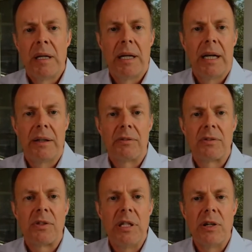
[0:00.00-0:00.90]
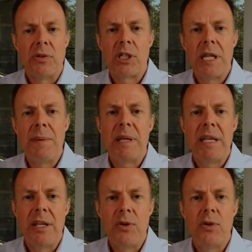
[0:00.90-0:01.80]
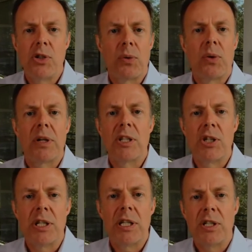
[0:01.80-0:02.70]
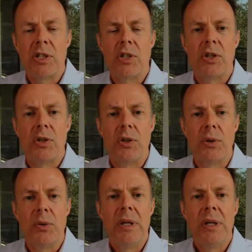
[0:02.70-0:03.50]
CPU shortages to